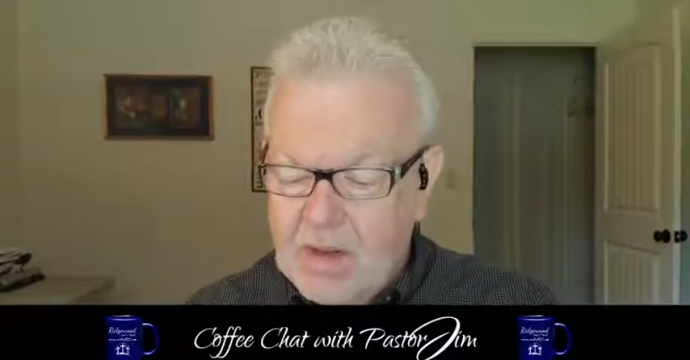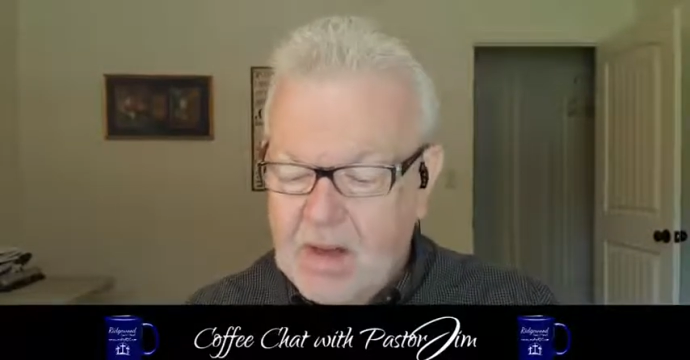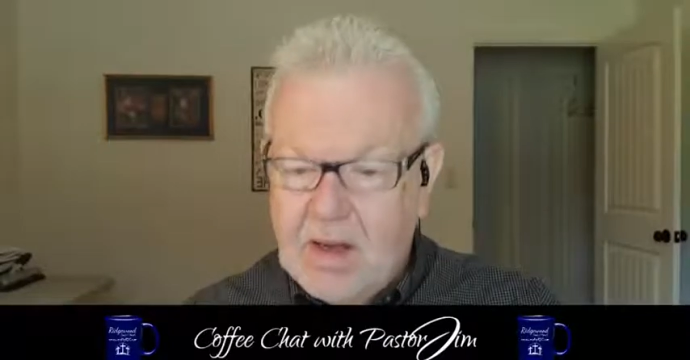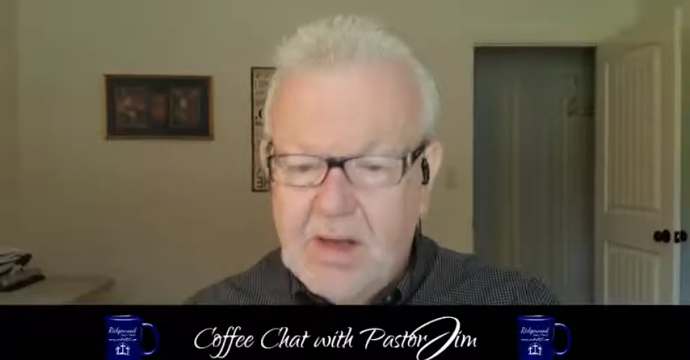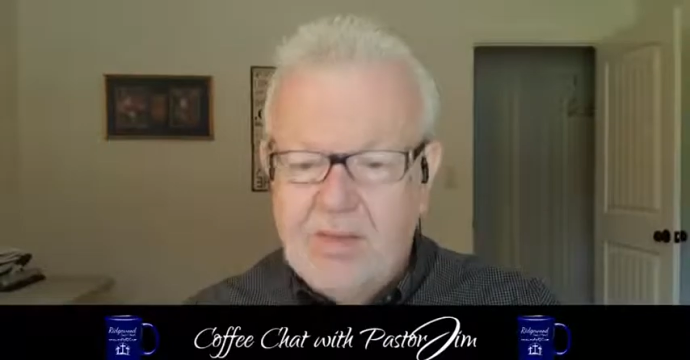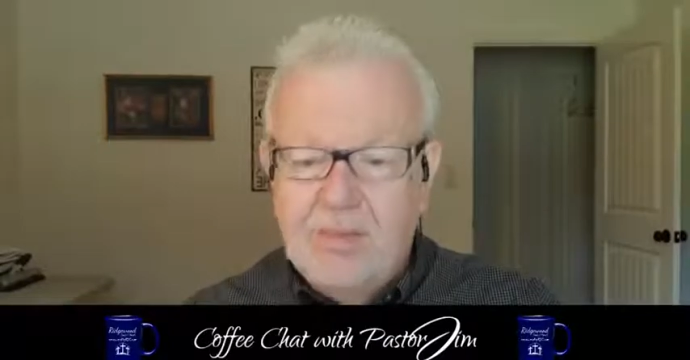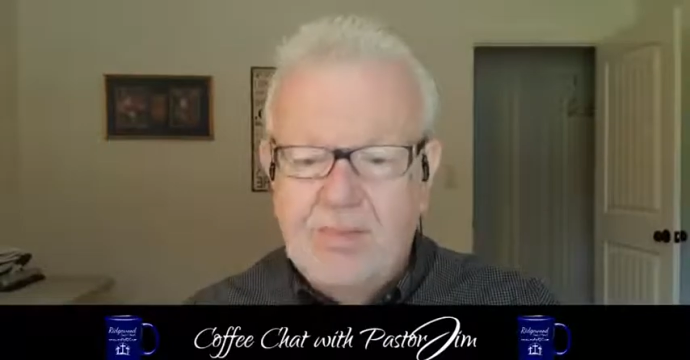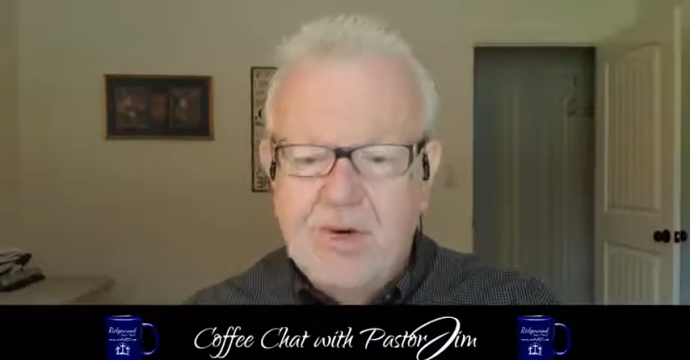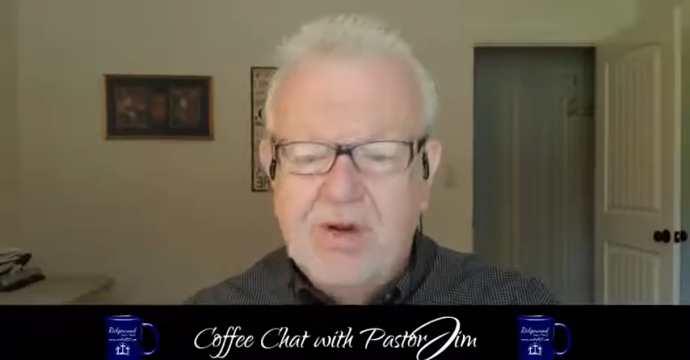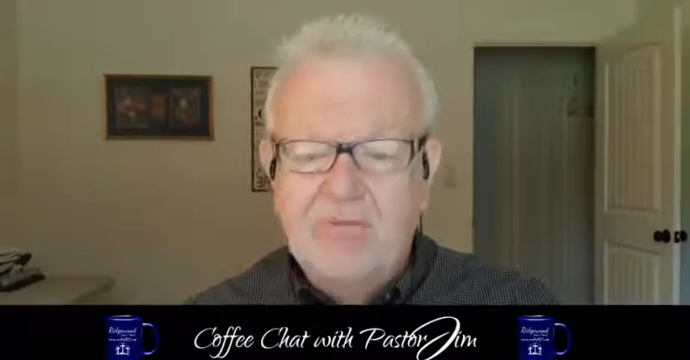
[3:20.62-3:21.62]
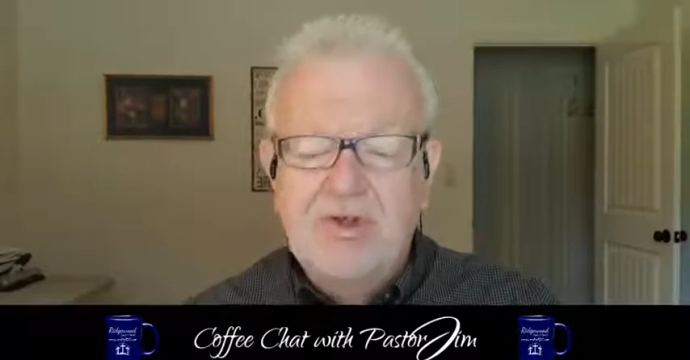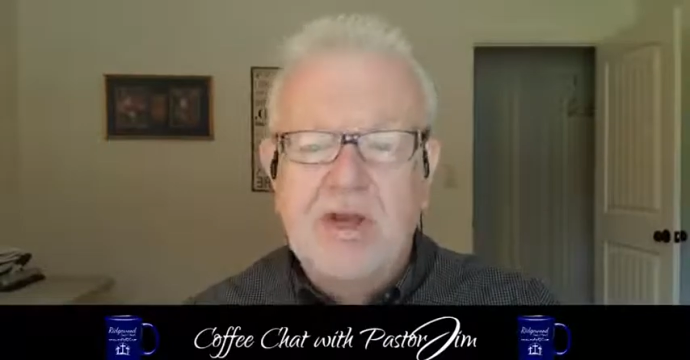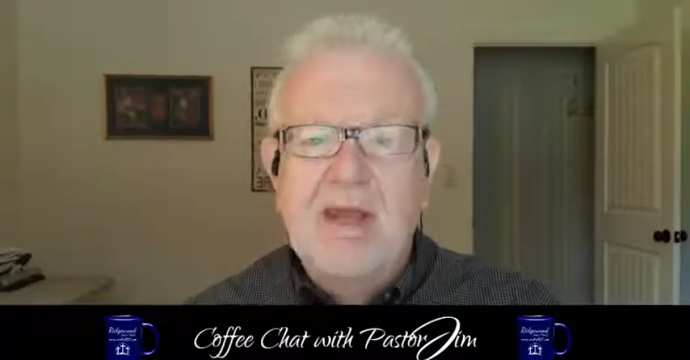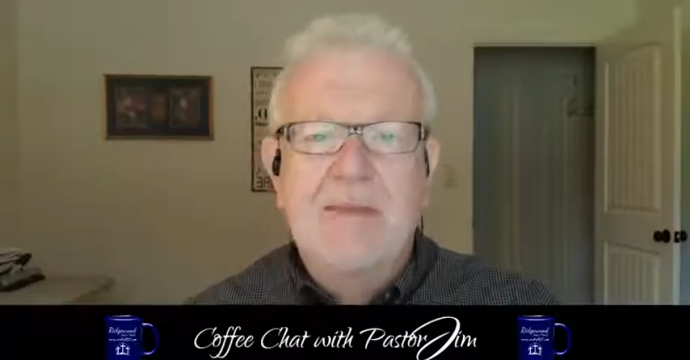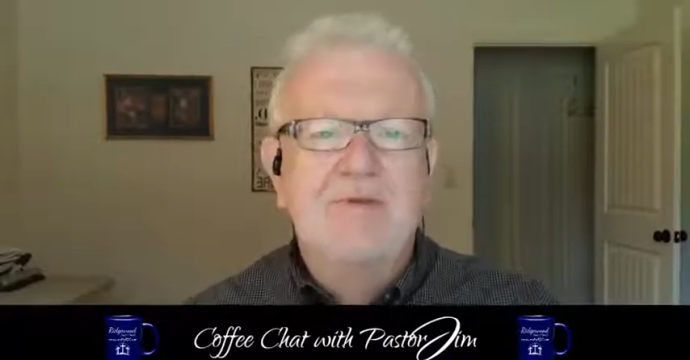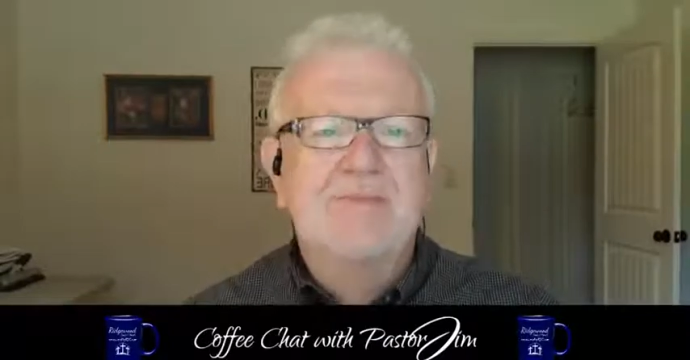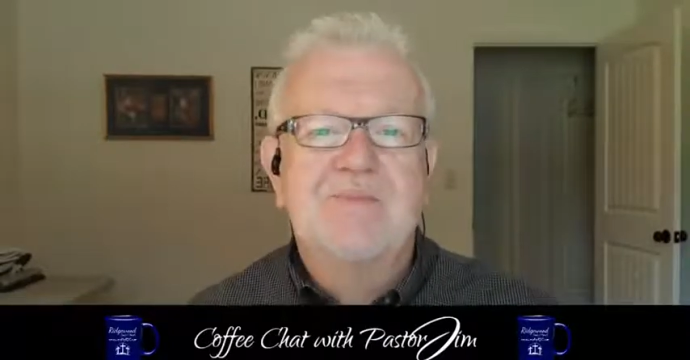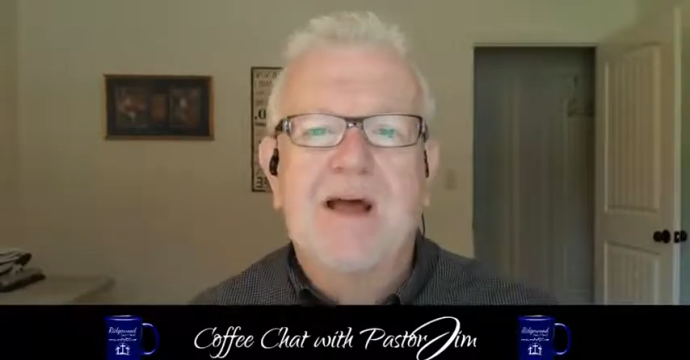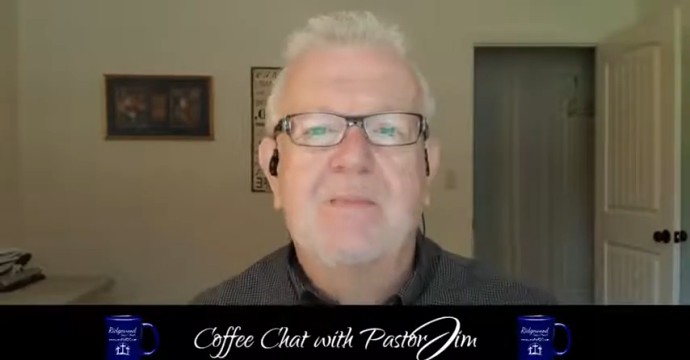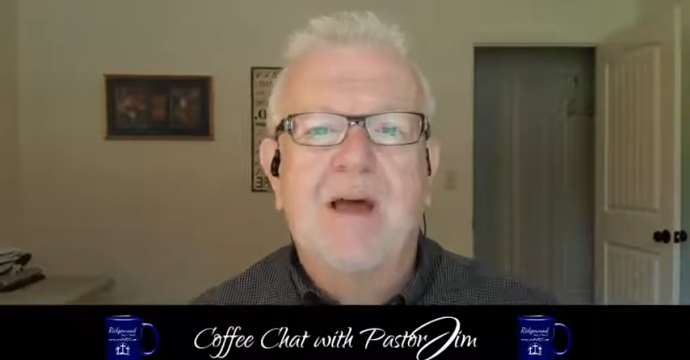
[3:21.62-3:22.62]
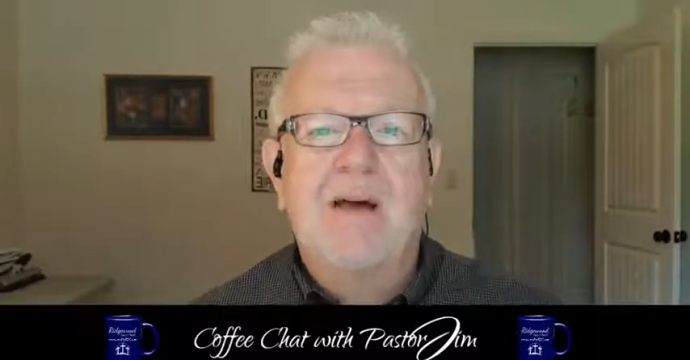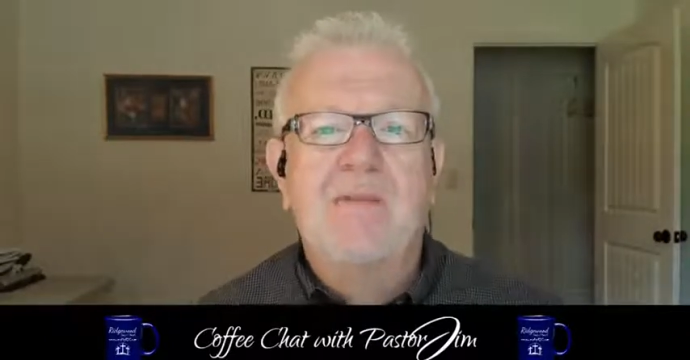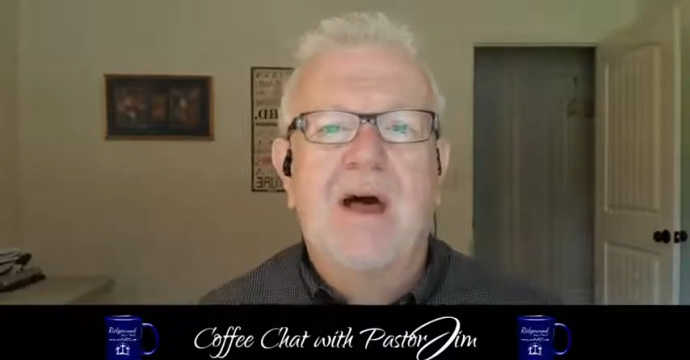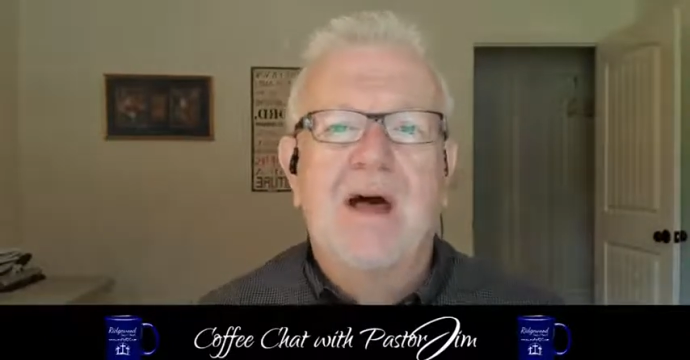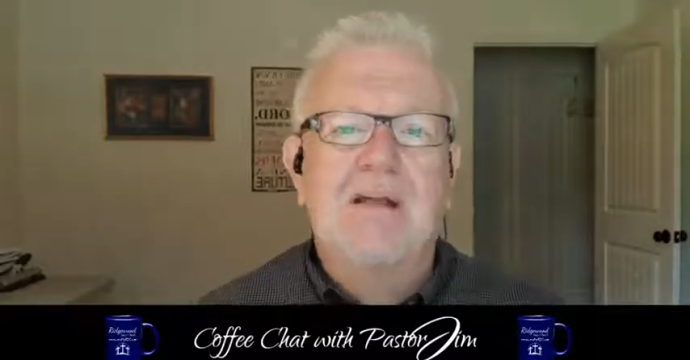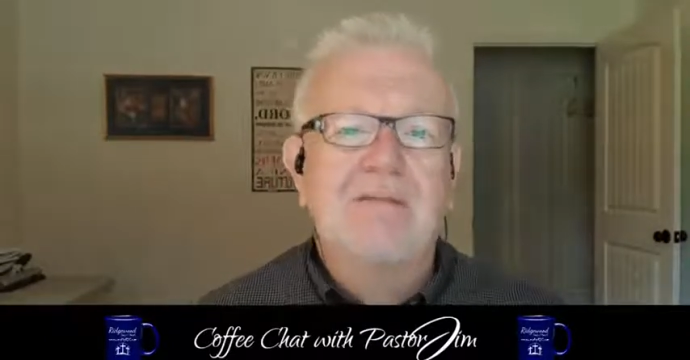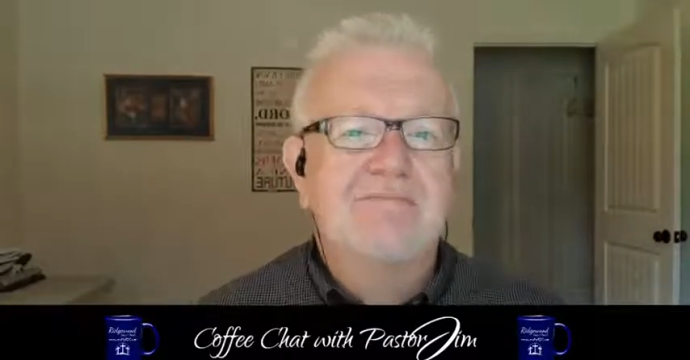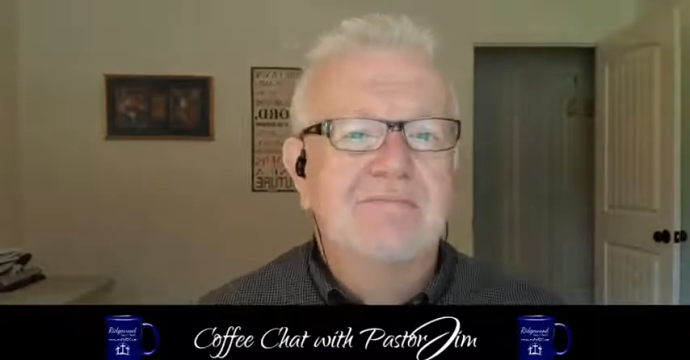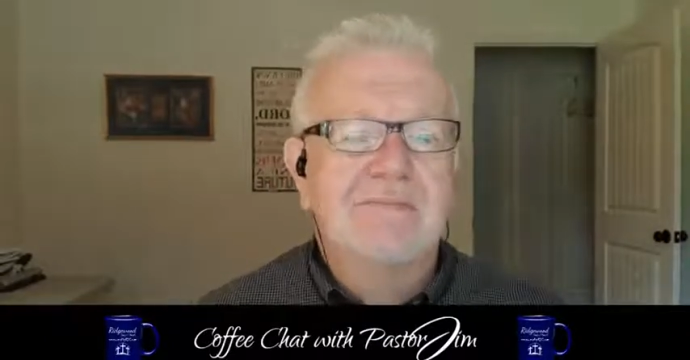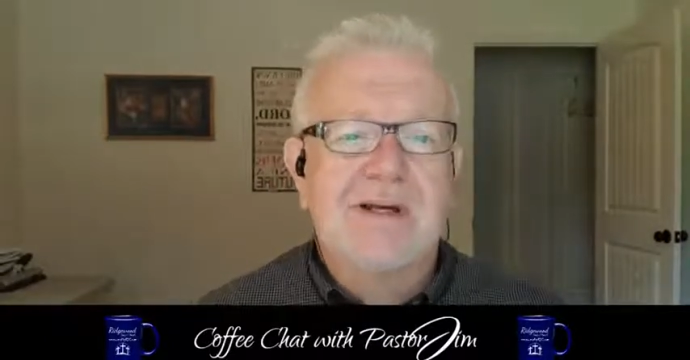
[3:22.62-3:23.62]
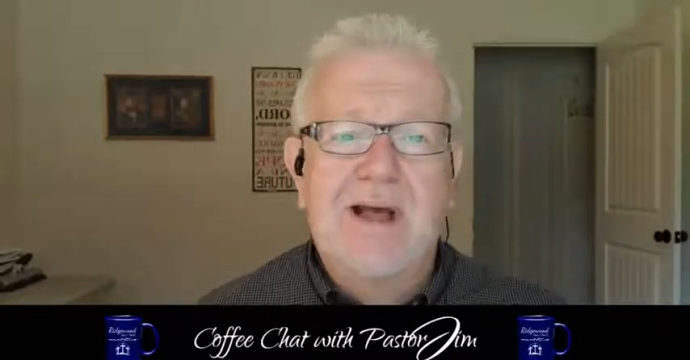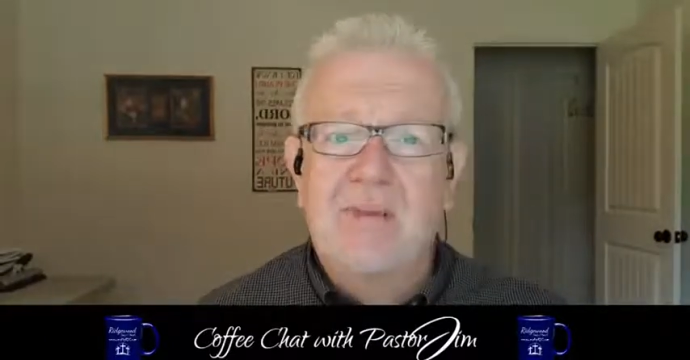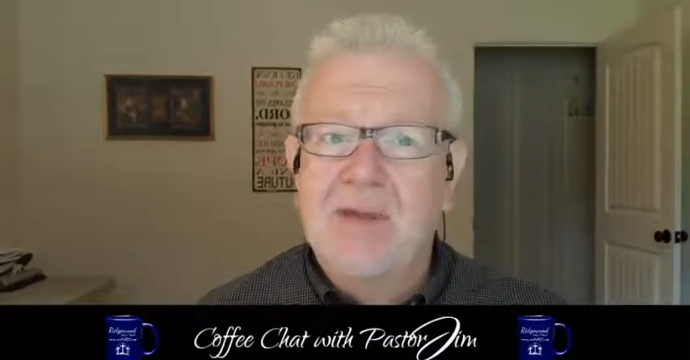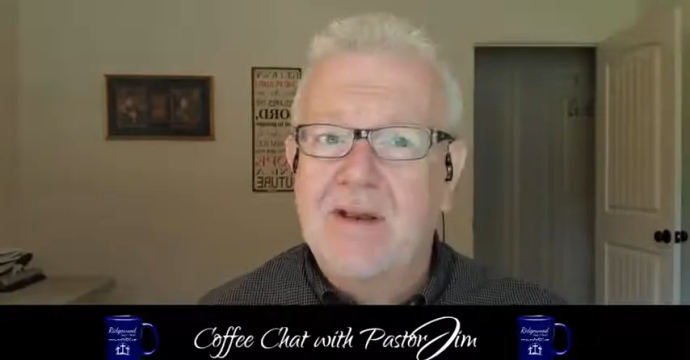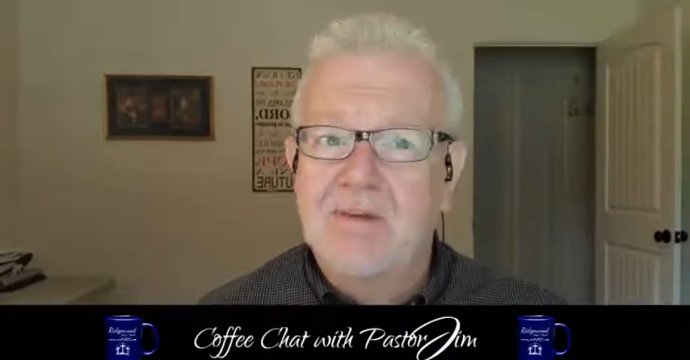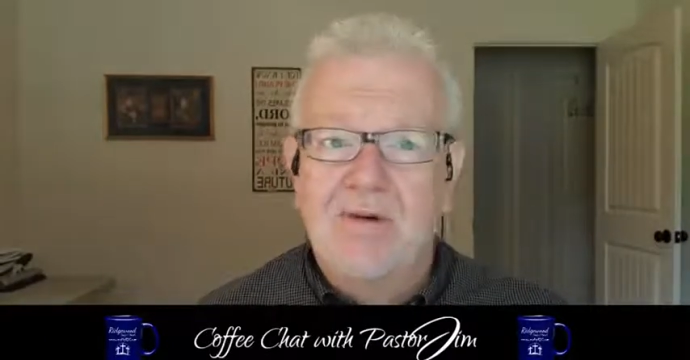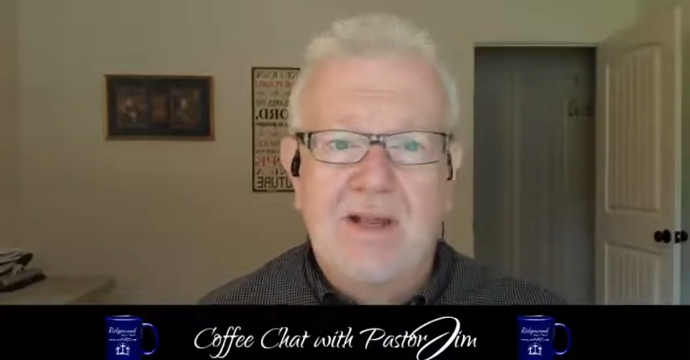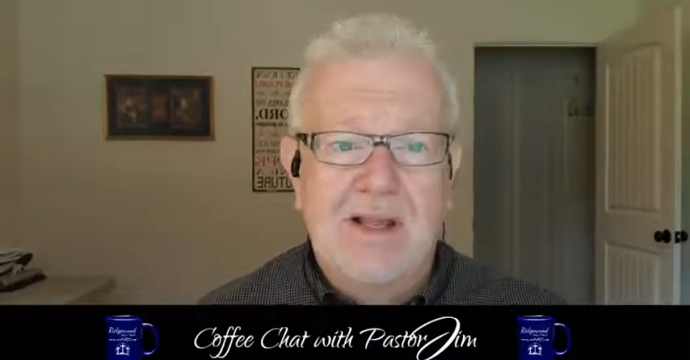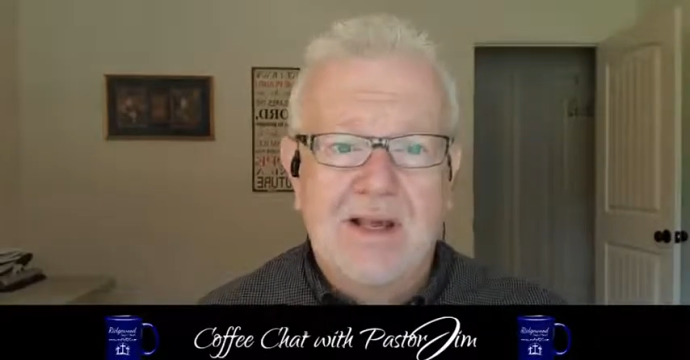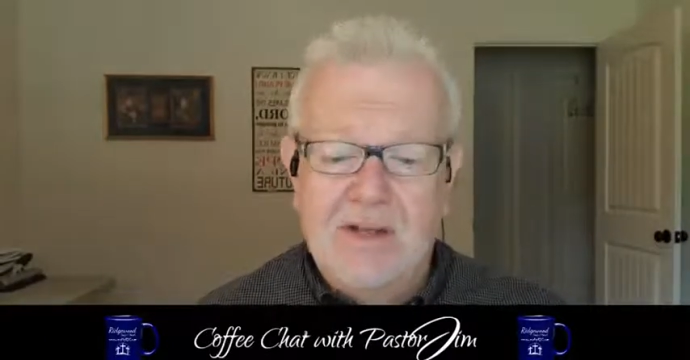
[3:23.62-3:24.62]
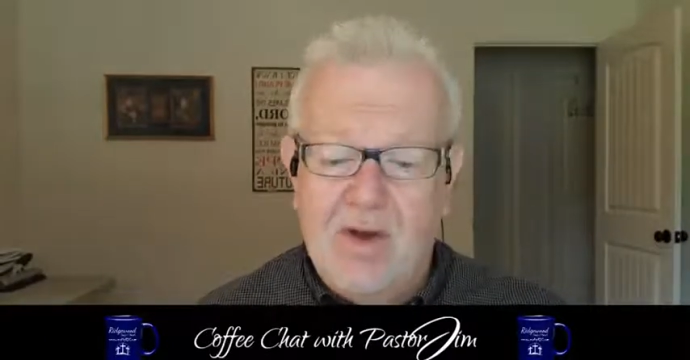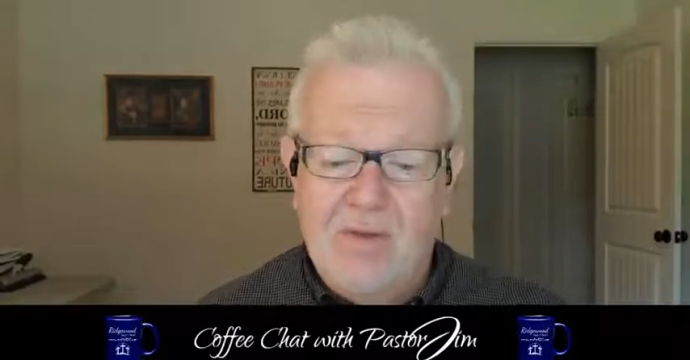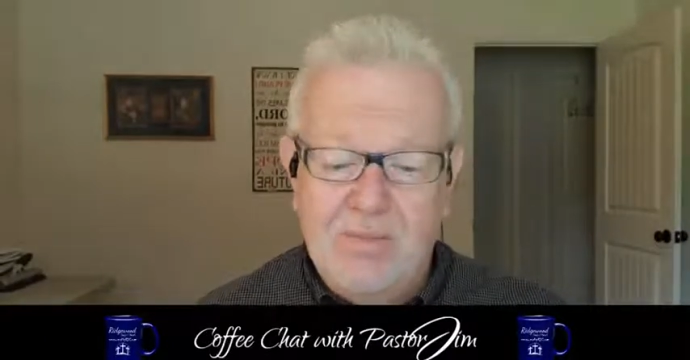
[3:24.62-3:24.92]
The book of James, I'm not even going to lie, y'all.